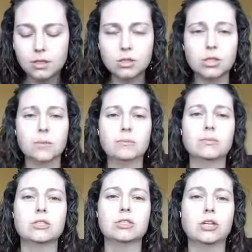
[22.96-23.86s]
so
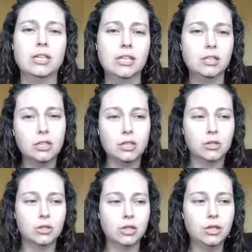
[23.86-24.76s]
starting the
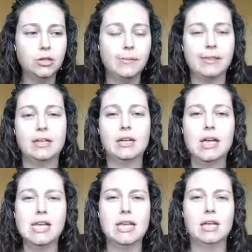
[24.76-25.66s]
curly girl method,
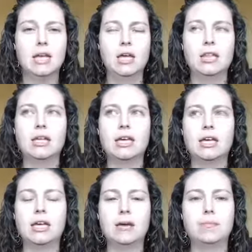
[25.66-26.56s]

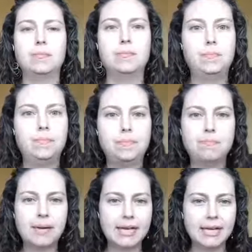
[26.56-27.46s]
the
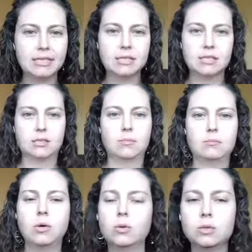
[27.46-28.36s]
biggest,
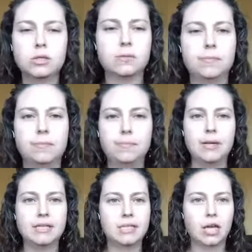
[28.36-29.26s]
most
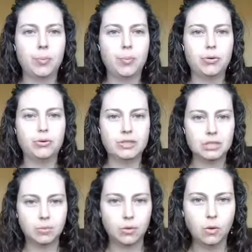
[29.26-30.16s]
basic
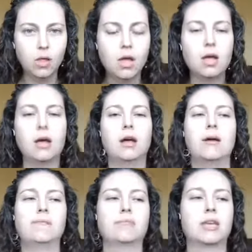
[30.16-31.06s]
principle
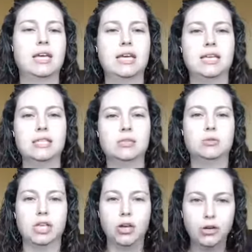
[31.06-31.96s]
is you
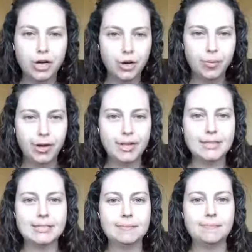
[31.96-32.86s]
take all your hair
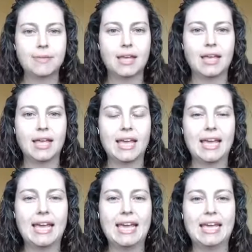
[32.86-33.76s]
products
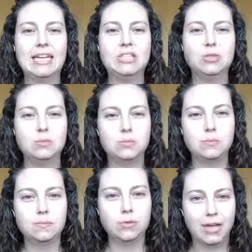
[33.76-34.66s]
and you
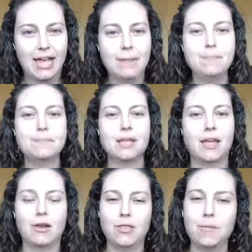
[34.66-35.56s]
look at them,
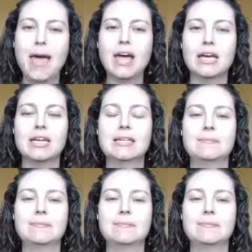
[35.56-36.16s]
and on the back,